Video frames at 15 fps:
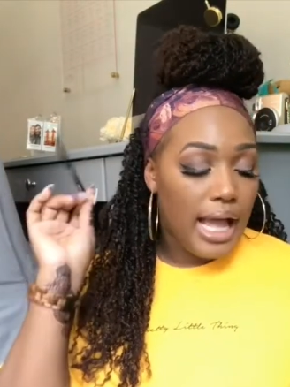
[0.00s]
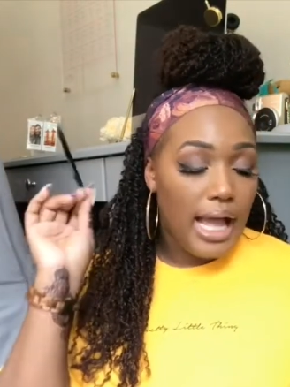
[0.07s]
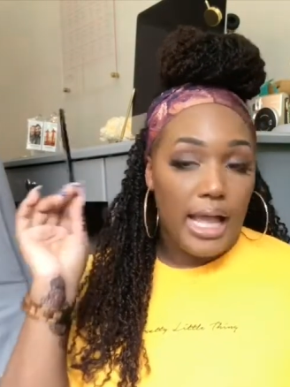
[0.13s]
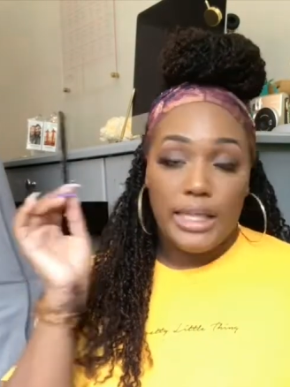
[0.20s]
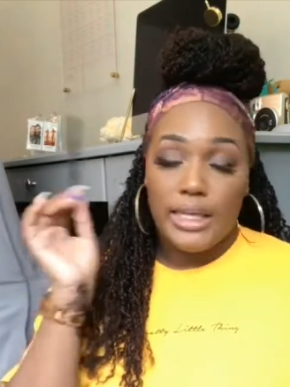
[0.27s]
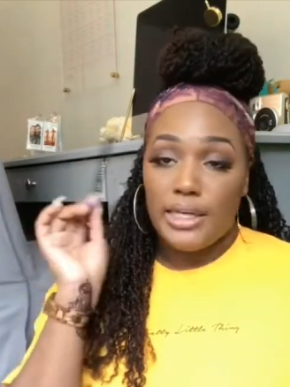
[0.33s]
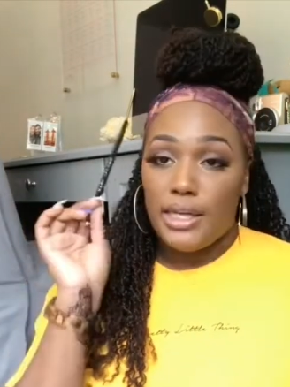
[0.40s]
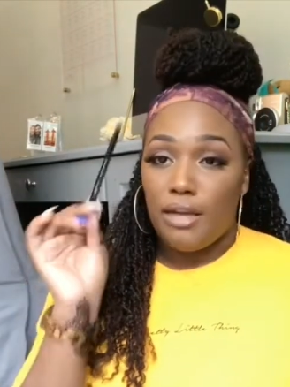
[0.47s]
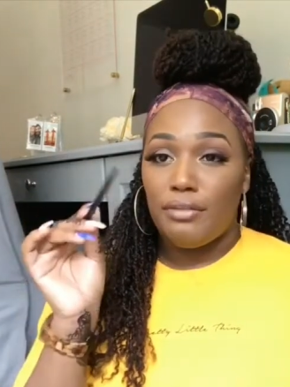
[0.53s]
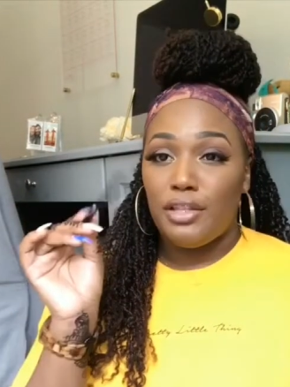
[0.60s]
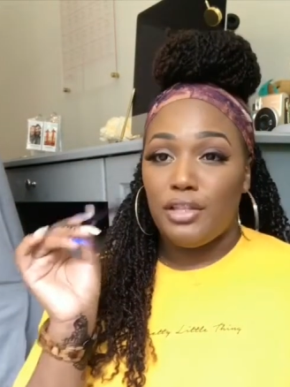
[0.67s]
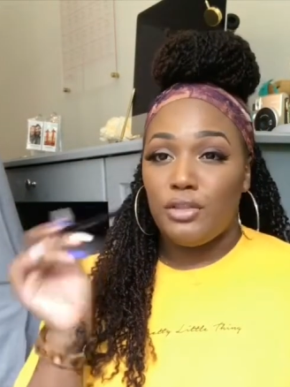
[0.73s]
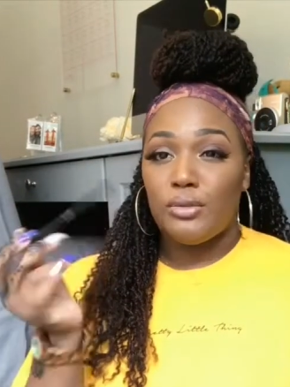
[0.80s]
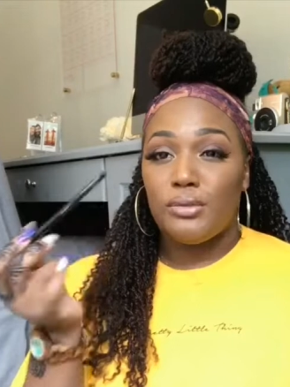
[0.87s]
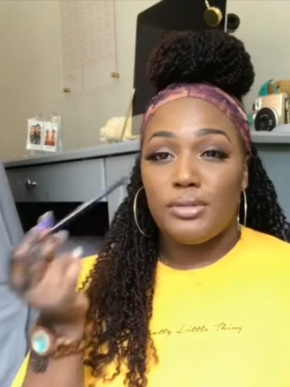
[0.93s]
I
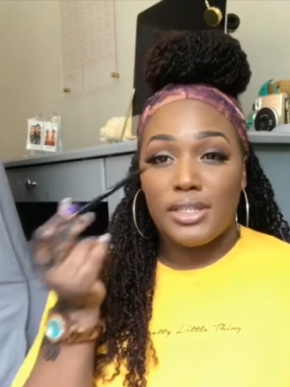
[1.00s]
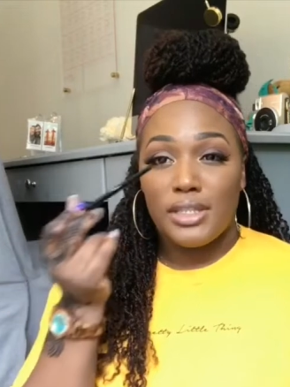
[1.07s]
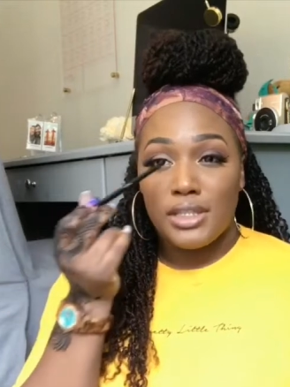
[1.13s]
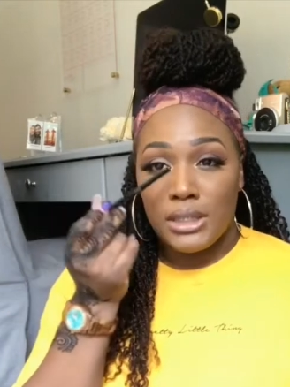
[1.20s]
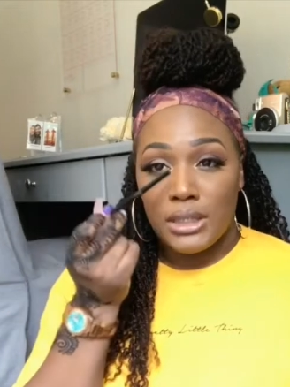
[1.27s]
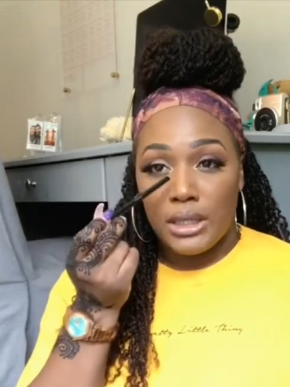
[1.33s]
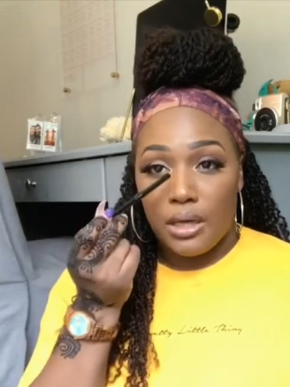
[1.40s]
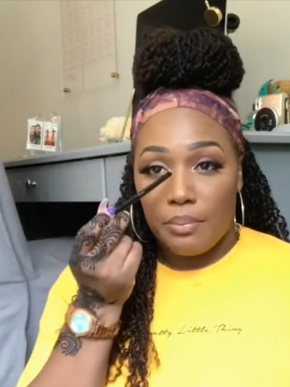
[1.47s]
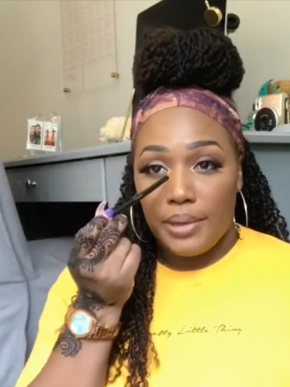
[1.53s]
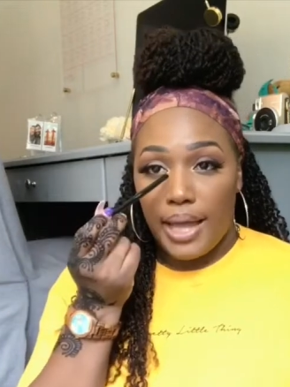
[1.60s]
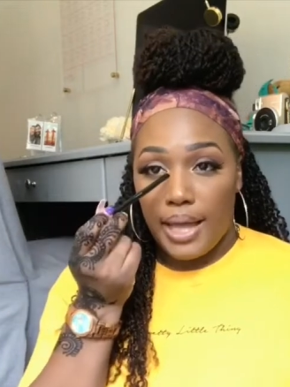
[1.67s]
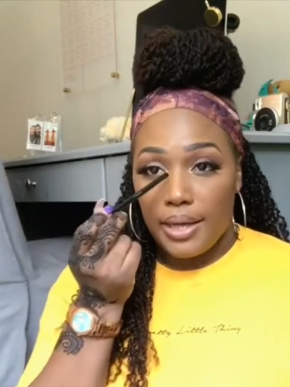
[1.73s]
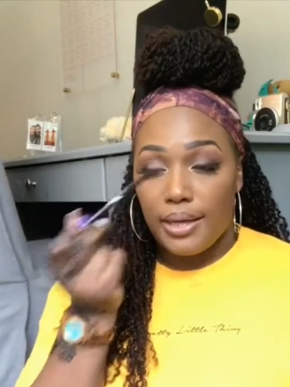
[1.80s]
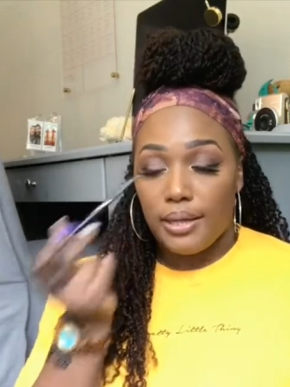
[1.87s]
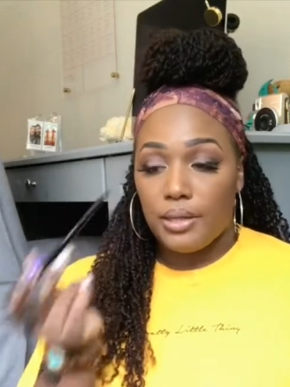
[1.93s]
definitely use this to
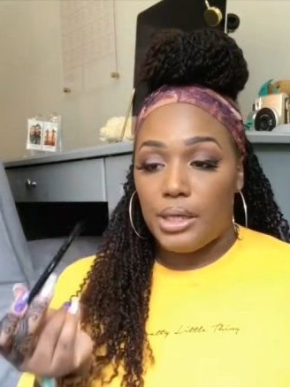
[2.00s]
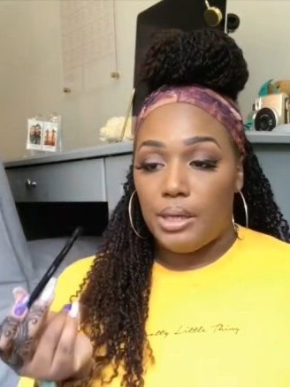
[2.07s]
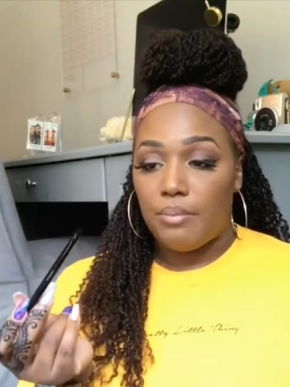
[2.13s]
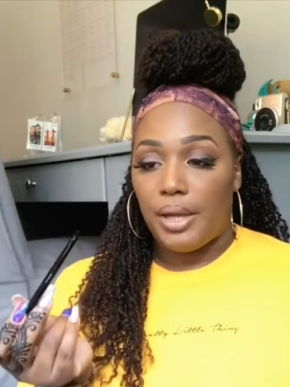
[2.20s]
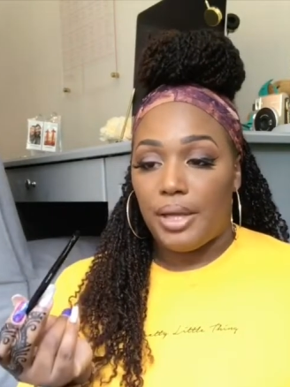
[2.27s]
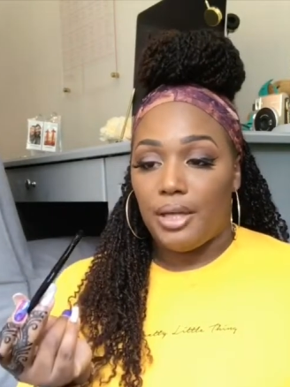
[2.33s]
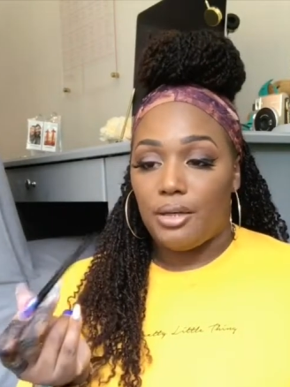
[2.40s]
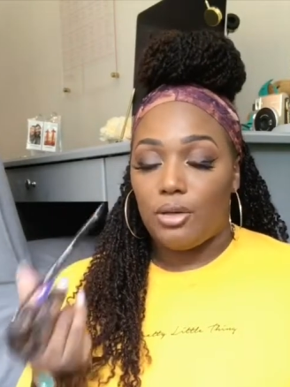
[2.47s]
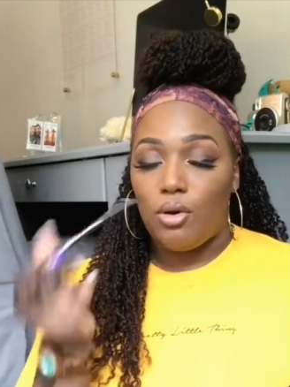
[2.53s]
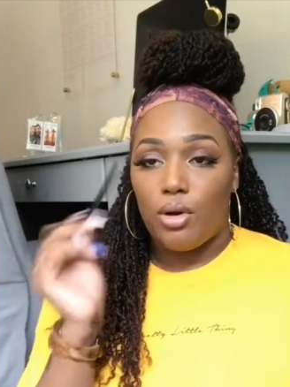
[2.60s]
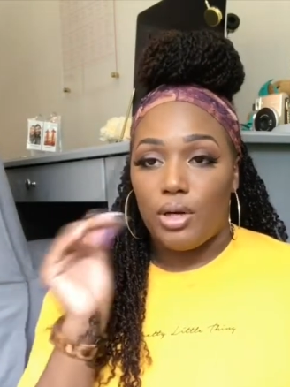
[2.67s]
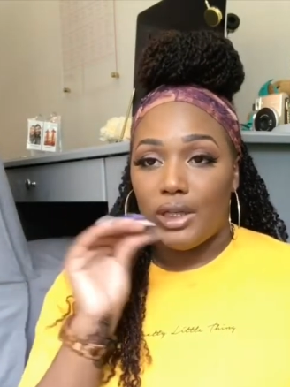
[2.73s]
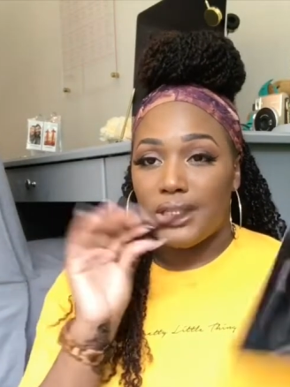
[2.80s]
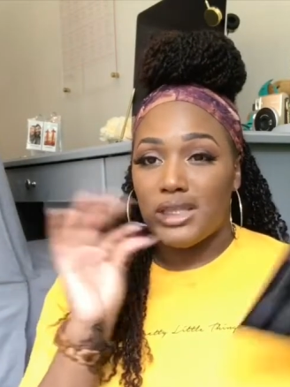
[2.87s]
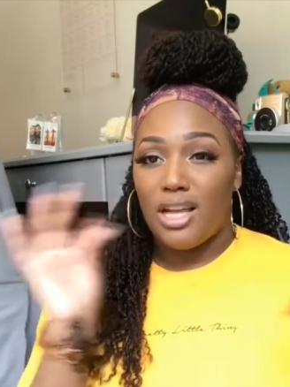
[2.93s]
apply color in my inner corner.